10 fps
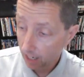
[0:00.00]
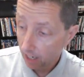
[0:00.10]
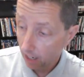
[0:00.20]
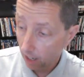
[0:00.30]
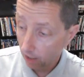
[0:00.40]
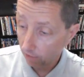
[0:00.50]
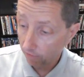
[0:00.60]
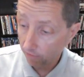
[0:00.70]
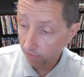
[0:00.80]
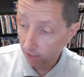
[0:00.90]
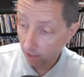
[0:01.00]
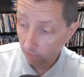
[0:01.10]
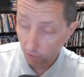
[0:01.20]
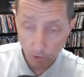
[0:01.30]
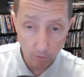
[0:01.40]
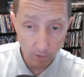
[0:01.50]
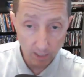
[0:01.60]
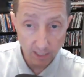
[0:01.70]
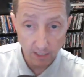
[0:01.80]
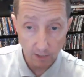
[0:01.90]
The 50th anniversary
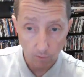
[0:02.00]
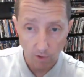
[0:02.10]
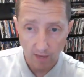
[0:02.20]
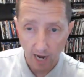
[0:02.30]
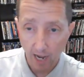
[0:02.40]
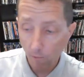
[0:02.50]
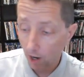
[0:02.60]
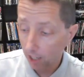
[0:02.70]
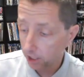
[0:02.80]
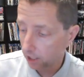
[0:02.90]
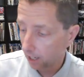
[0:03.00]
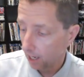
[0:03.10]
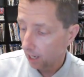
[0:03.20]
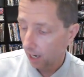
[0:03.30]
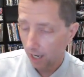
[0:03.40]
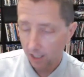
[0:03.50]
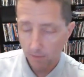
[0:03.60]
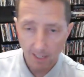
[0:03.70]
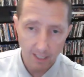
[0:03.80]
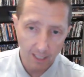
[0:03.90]
release is the one that I watched. It's
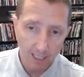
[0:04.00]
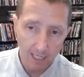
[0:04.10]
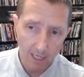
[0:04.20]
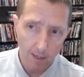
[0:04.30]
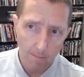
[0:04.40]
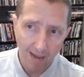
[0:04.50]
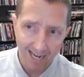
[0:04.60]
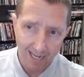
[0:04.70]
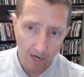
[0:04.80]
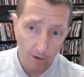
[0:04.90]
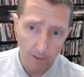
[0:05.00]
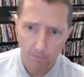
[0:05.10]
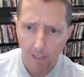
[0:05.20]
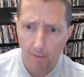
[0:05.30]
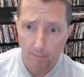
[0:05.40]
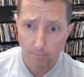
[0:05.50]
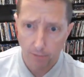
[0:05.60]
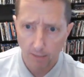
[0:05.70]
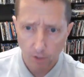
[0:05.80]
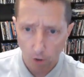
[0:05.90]
basically Pat Garrett is played by
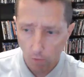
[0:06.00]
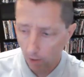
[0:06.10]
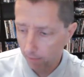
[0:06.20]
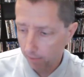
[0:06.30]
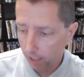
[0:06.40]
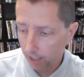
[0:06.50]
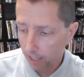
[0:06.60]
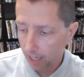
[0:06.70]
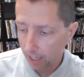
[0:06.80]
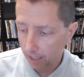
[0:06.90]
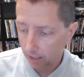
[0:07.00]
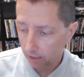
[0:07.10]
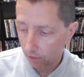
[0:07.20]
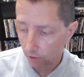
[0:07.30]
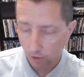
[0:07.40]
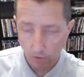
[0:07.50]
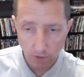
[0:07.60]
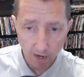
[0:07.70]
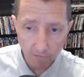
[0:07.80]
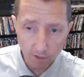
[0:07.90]
James Coburn. Billy the Kid is Chris
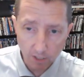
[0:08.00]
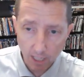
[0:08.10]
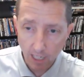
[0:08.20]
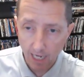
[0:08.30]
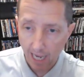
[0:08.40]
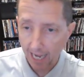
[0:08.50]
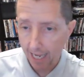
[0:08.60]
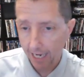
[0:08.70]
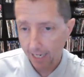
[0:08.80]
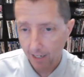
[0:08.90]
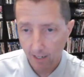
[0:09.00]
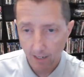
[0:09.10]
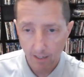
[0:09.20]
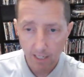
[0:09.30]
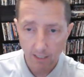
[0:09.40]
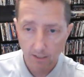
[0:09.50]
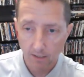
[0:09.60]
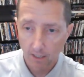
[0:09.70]
Christopherson, and he's